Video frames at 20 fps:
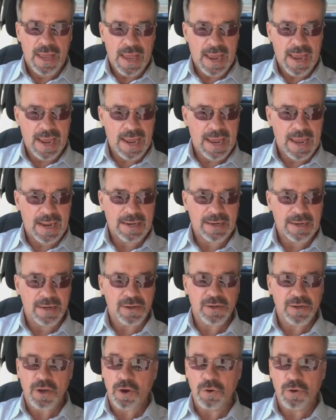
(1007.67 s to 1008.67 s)
and
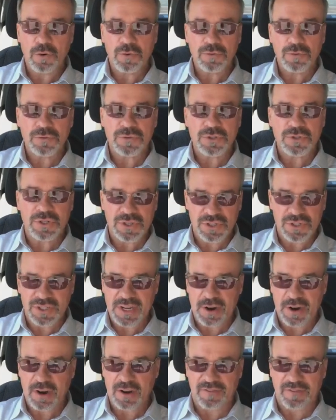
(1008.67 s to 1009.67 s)
go to
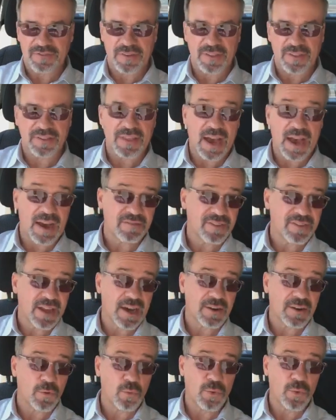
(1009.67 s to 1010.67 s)
Zarephath. I've
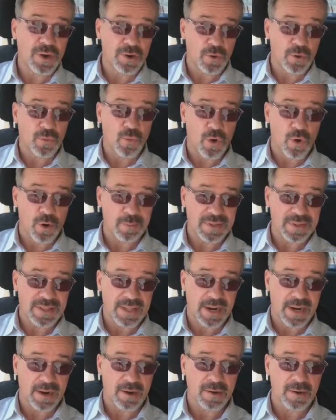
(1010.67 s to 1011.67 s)
got a widow woman
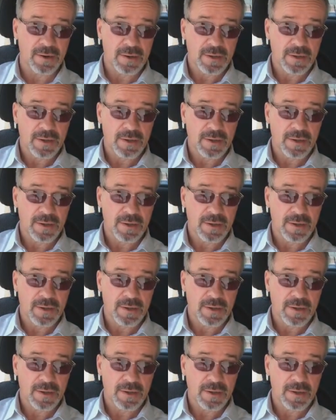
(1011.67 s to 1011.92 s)
there